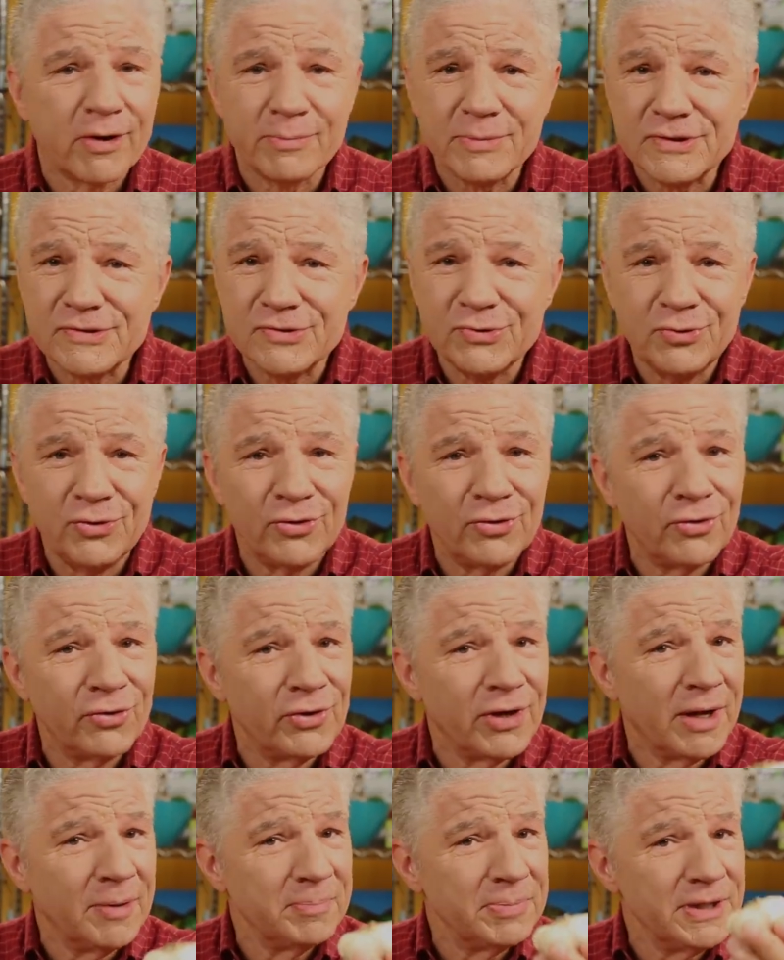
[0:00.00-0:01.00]
Every time you
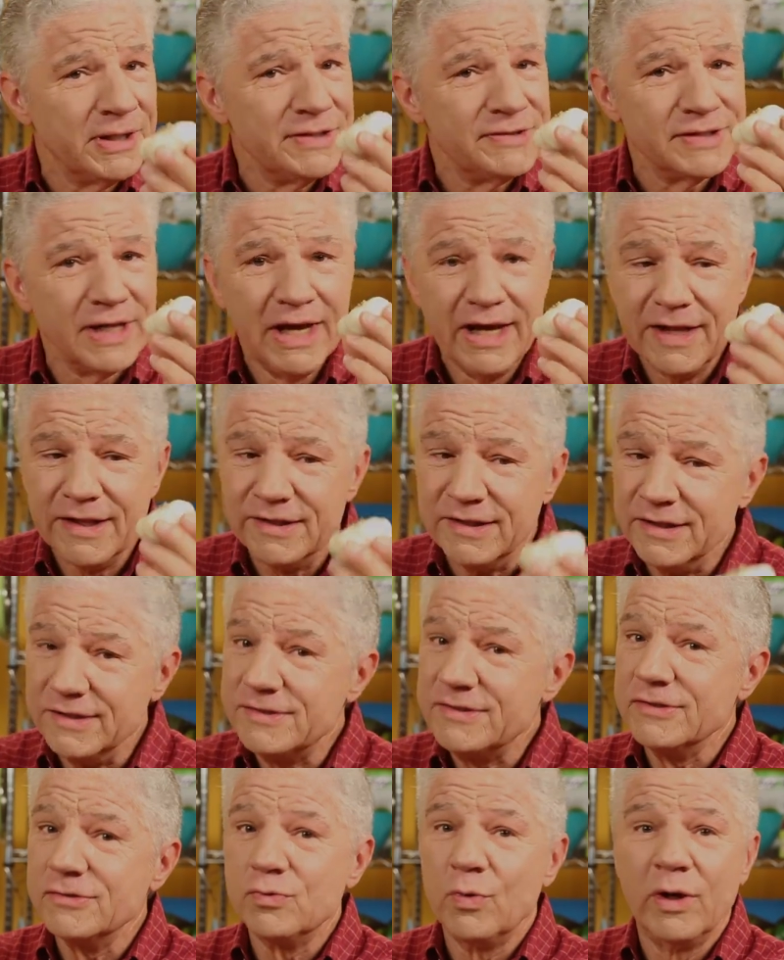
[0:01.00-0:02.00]
change your diet for the
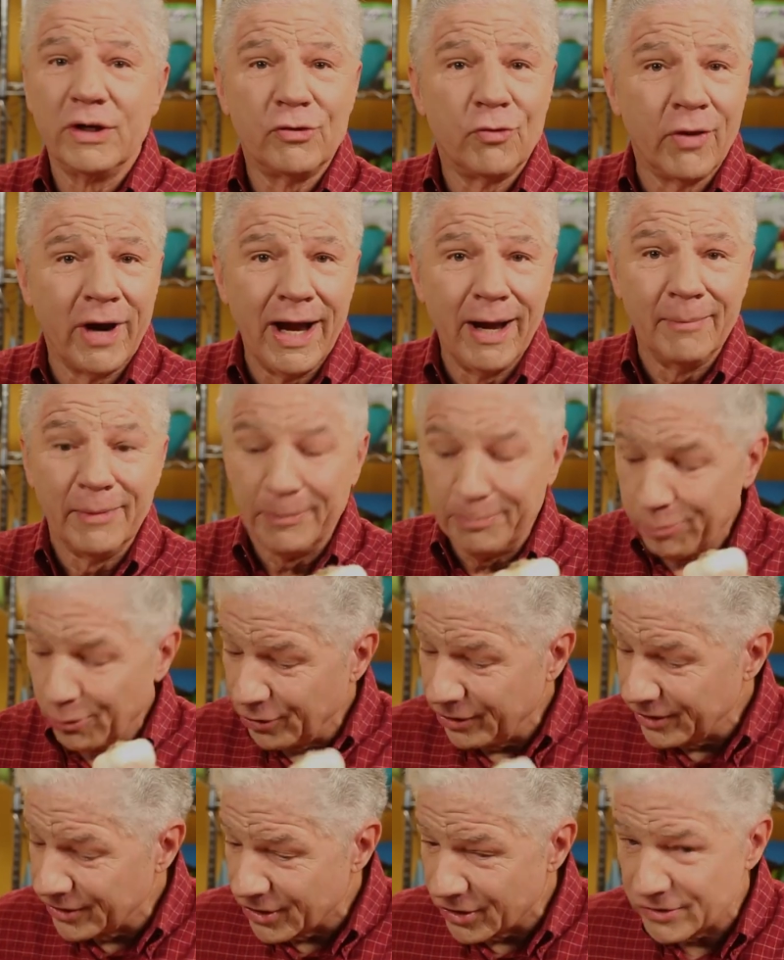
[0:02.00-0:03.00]
better,
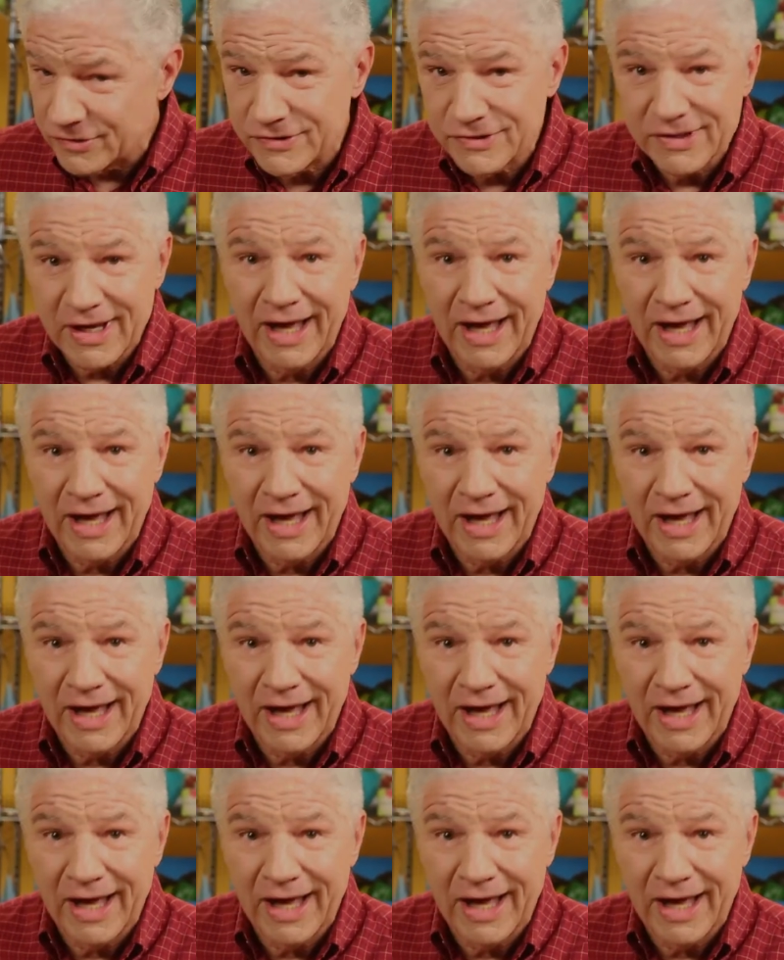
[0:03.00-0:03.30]
exercise, or